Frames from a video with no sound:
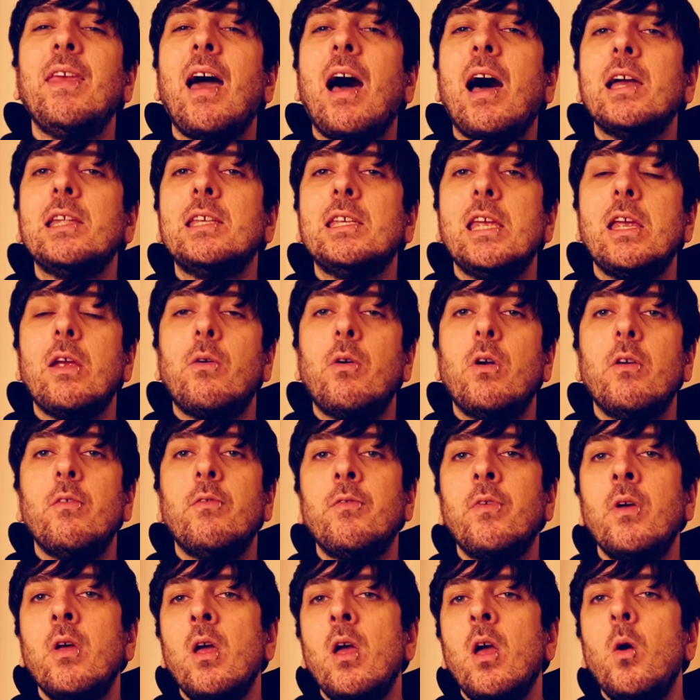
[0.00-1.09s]
idea of
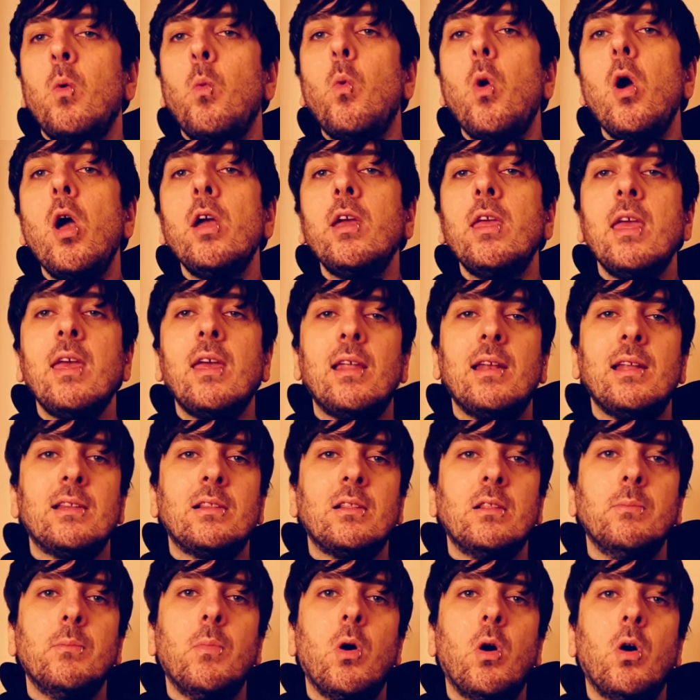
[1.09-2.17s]
working a little
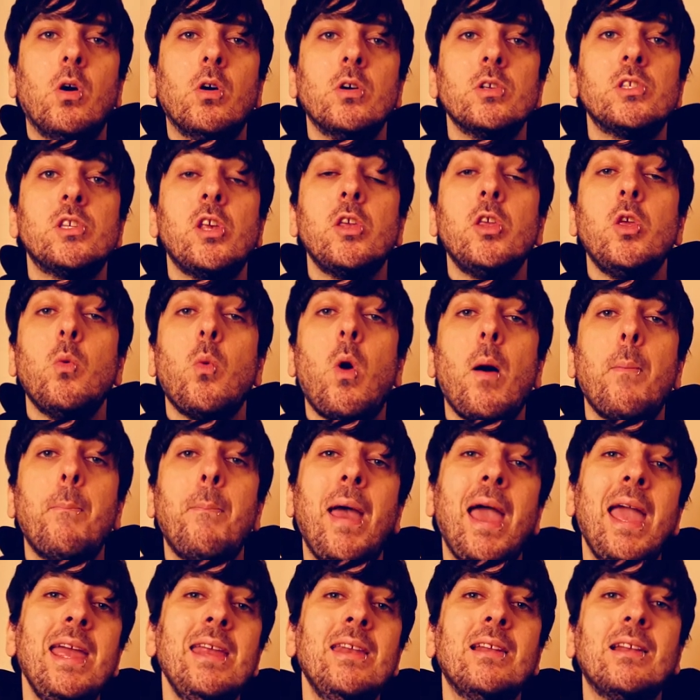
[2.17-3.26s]
more so you are
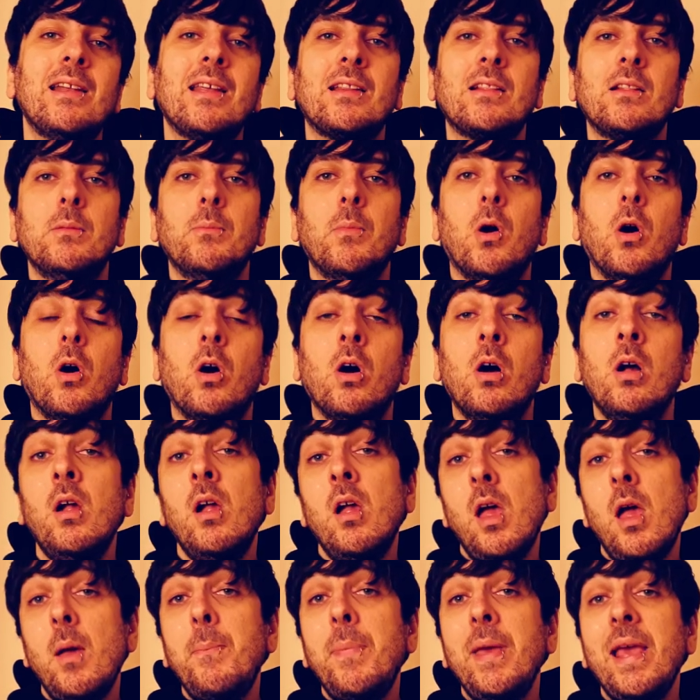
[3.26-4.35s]
paid a little more
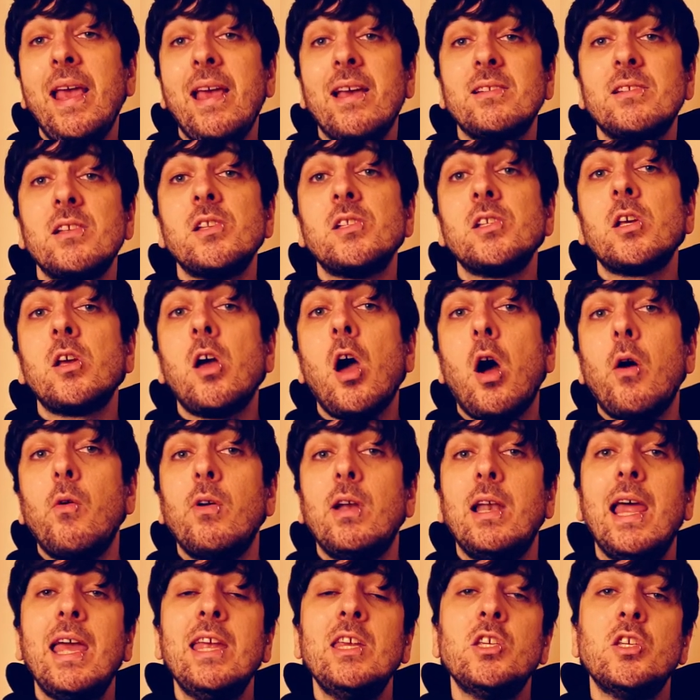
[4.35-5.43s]
appears as a
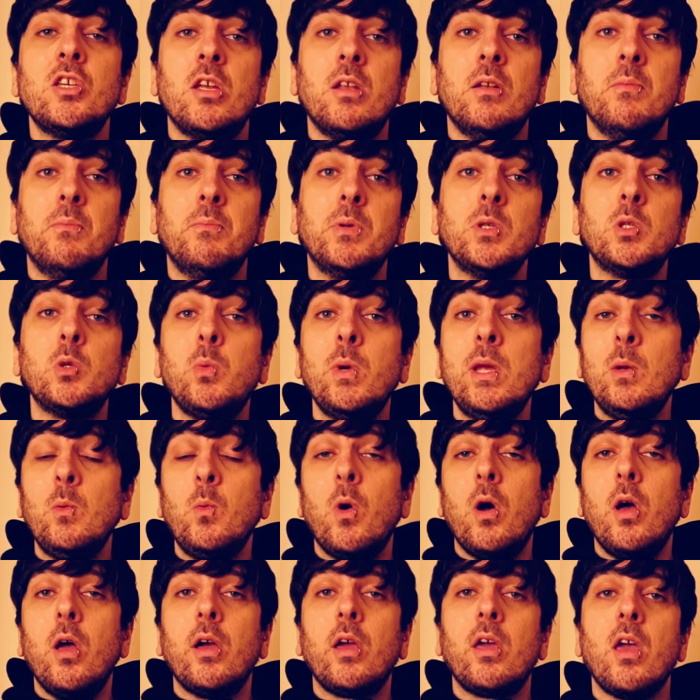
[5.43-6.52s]
correlation between
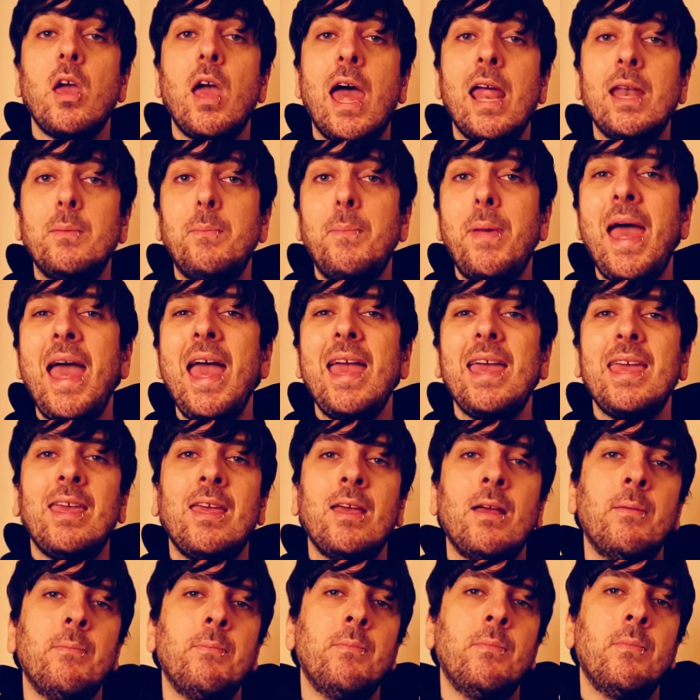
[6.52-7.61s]
work and pay.
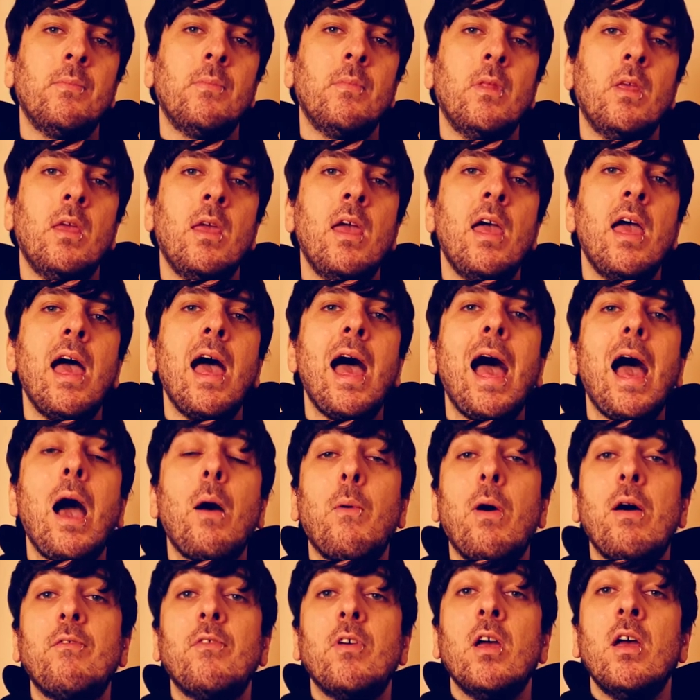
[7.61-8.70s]

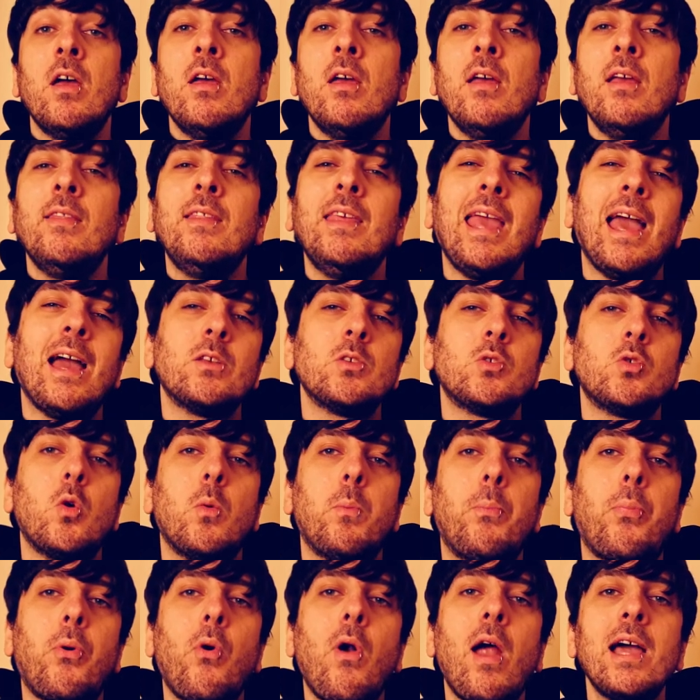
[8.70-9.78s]
However, the actual
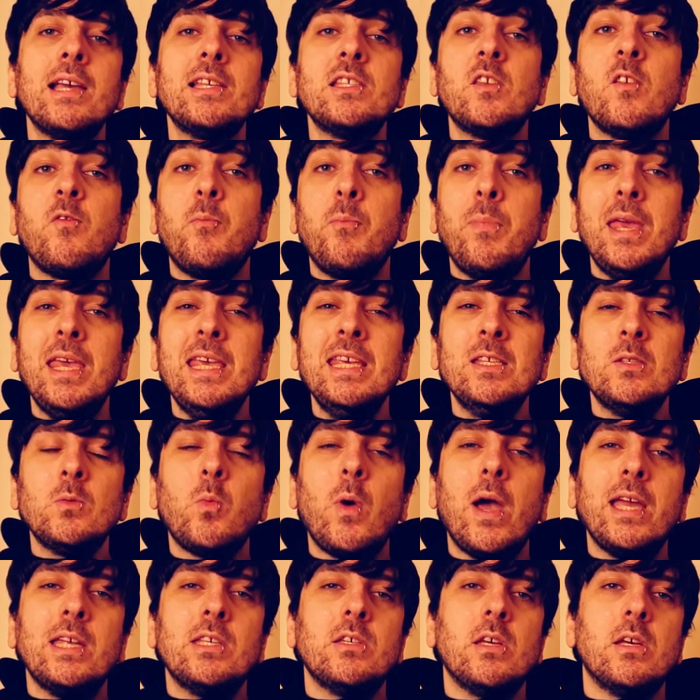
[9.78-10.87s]
price of piece
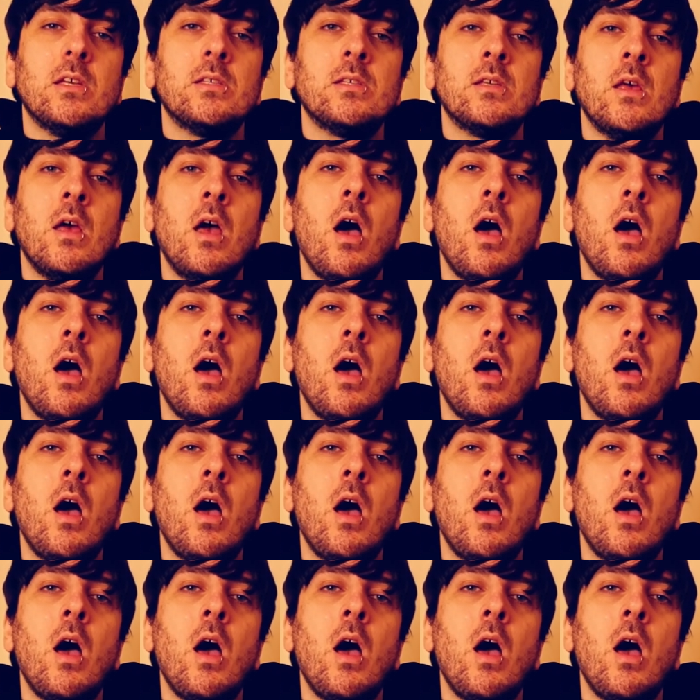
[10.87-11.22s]
wages